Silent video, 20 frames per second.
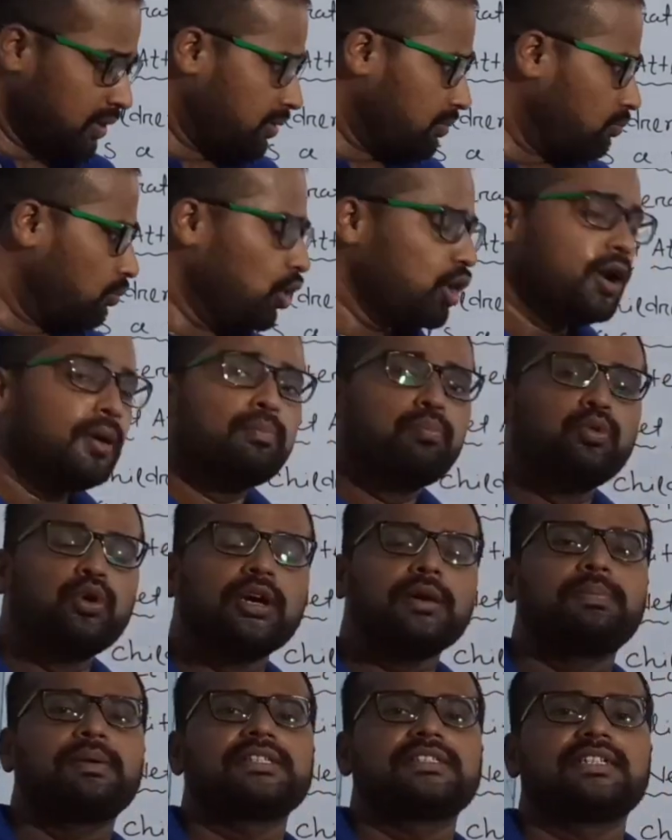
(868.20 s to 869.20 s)
poor
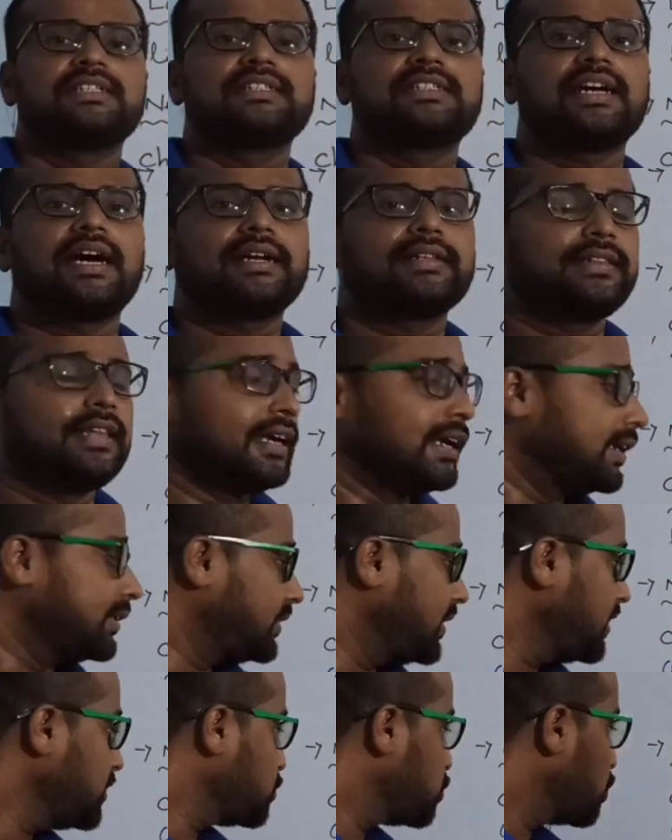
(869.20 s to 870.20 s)
persons are
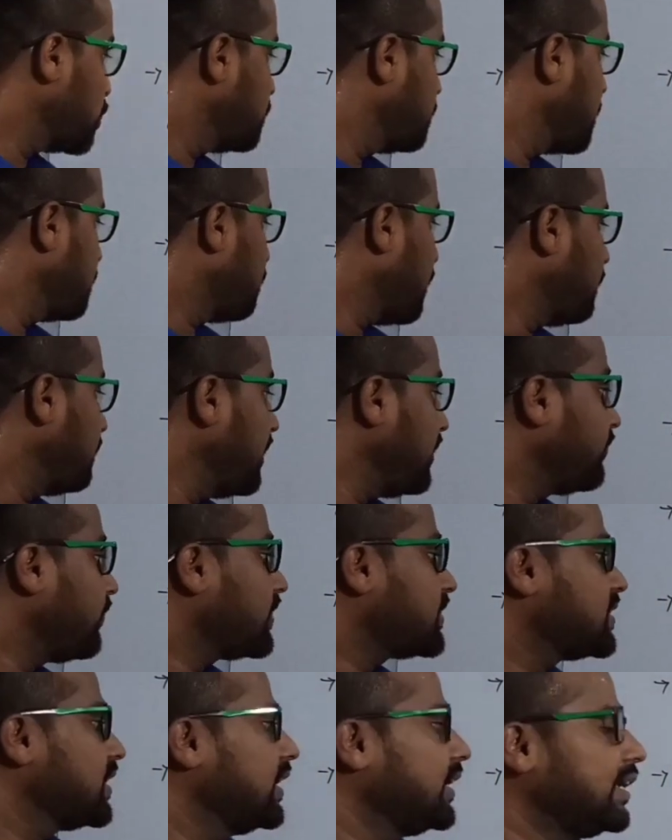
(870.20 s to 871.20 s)
there should be public
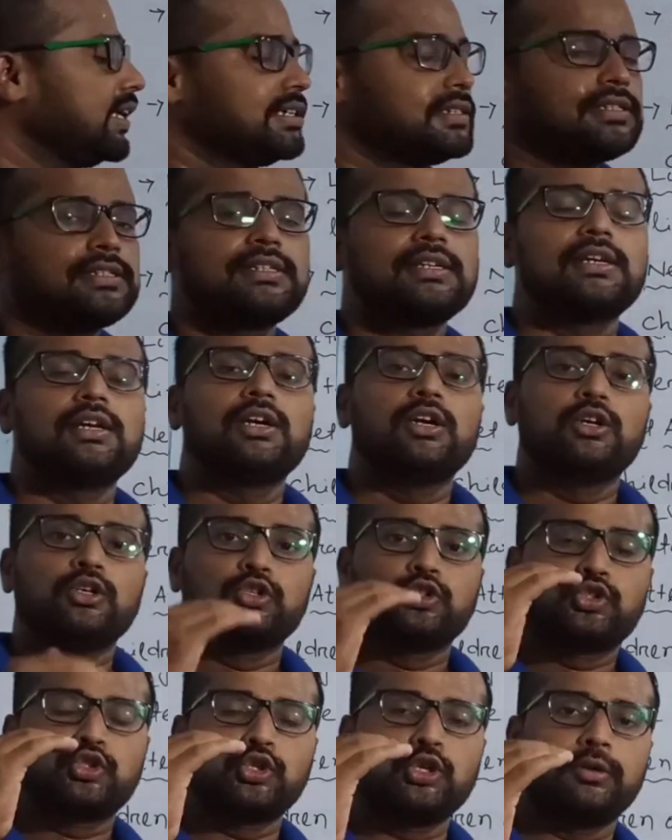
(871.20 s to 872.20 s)
facilities
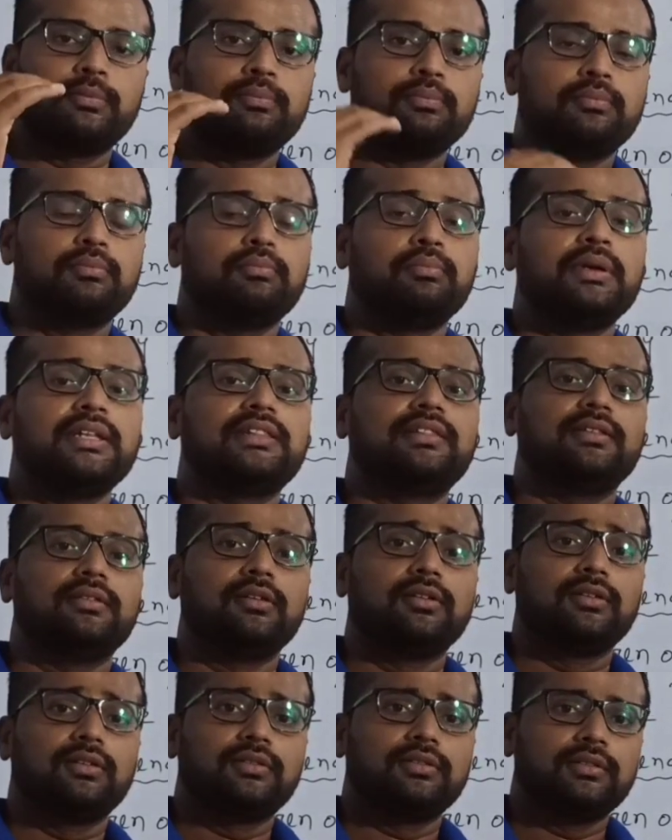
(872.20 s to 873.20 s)
should be
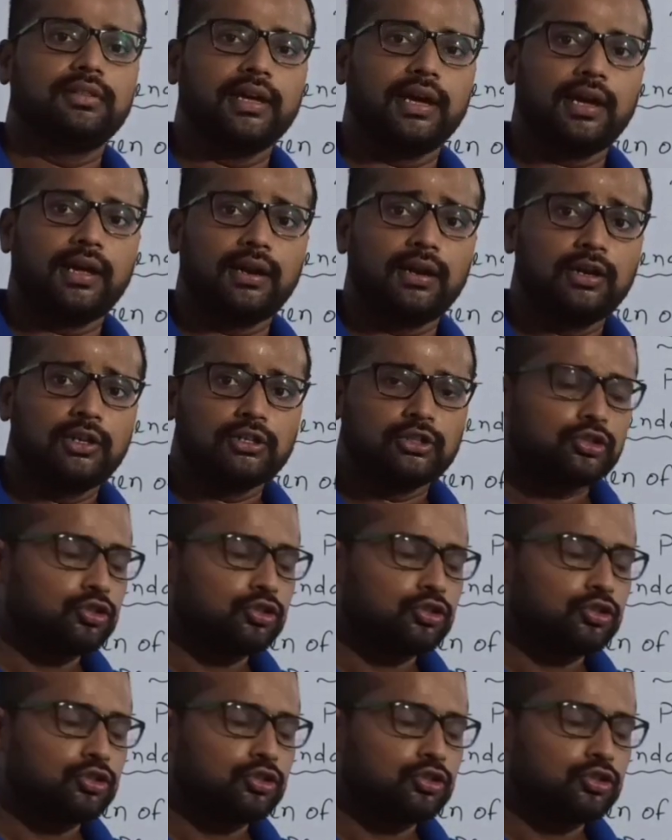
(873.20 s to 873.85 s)
there.